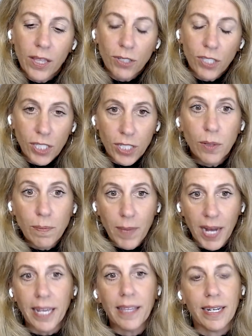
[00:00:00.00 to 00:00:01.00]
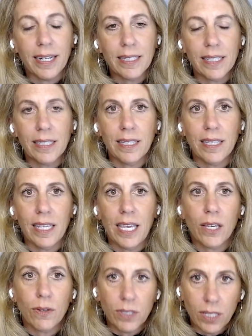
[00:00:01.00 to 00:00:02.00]
still money that exists in the
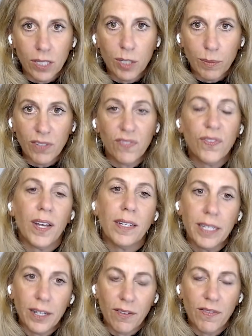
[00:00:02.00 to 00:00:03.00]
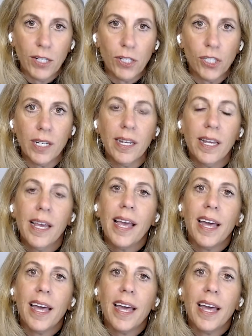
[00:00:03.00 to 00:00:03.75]
ecosystem to fund innovation,